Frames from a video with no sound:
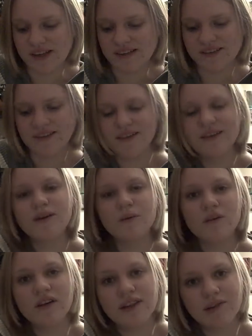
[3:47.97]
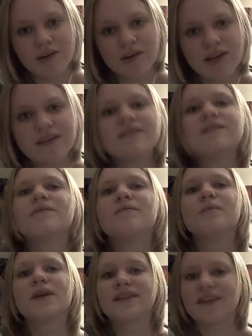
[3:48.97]
but we'll get through it
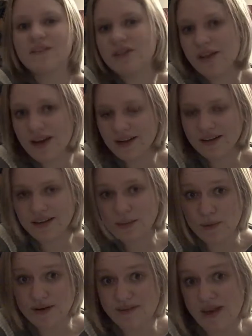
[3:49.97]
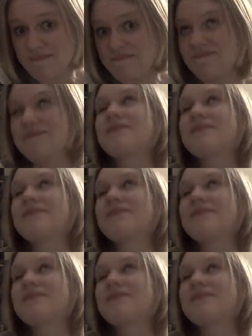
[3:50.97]
because after that, it's one of them.